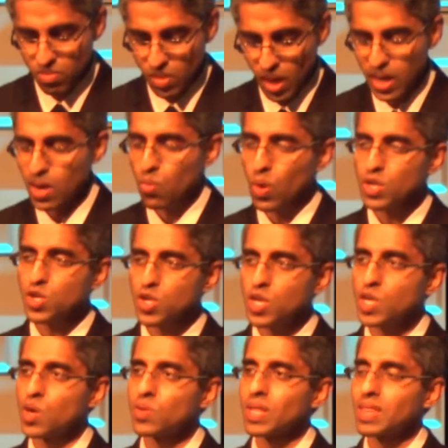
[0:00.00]
And I want you to
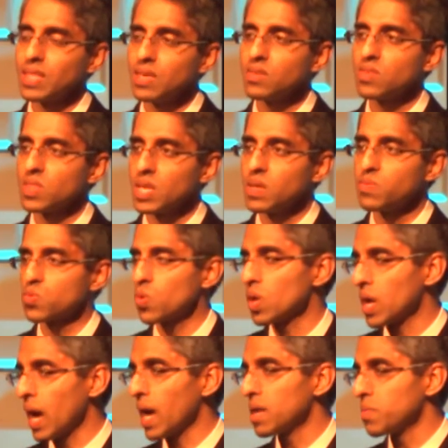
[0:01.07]
know that these themes will
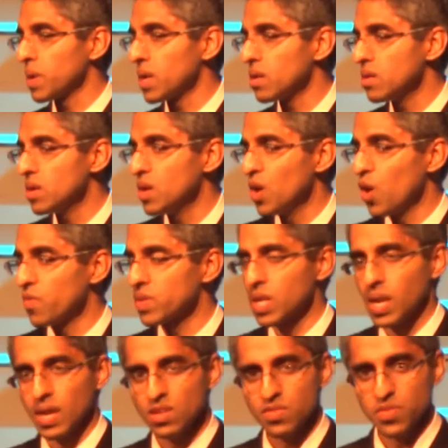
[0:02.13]
guide me over the
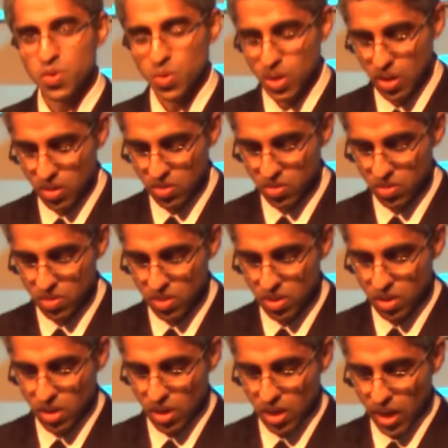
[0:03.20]
next few years,
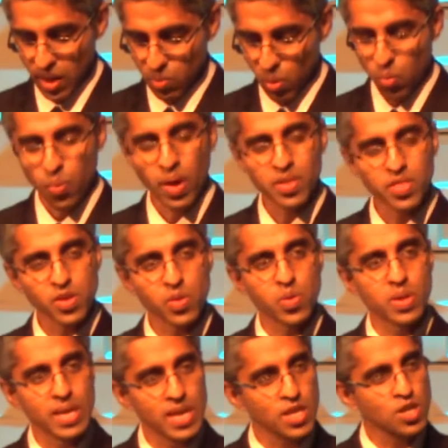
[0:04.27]
and will run
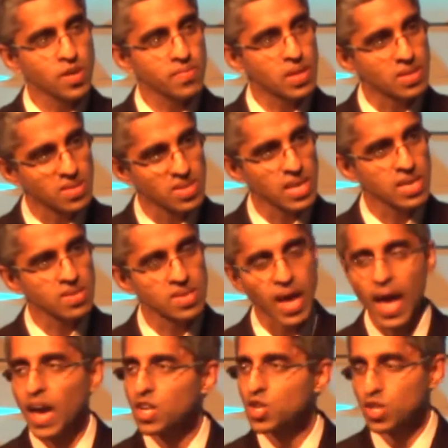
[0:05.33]
through each of the 6
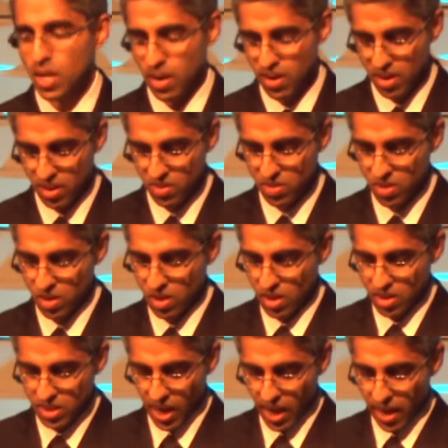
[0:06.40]
action areas
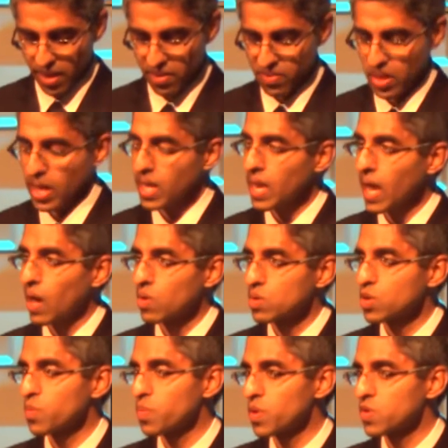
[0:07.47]
that I have laid out
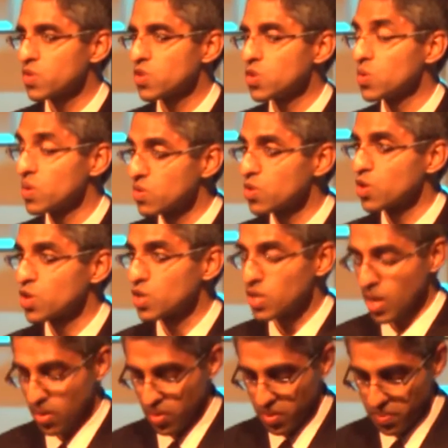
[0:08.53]
to pursue as Surgeon
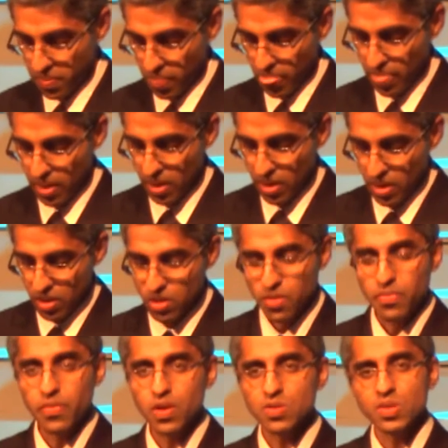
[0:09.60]
General. The
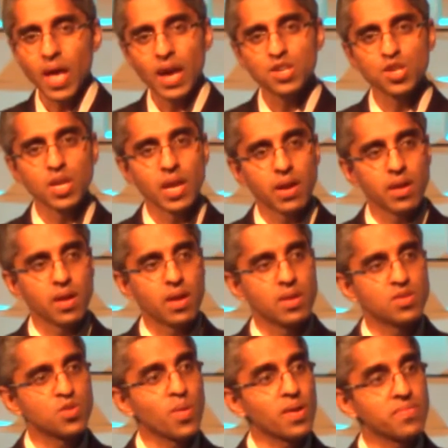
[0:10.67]
first action area
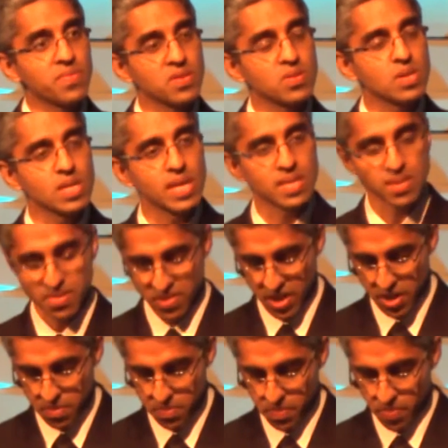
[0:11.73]
is around physical activity.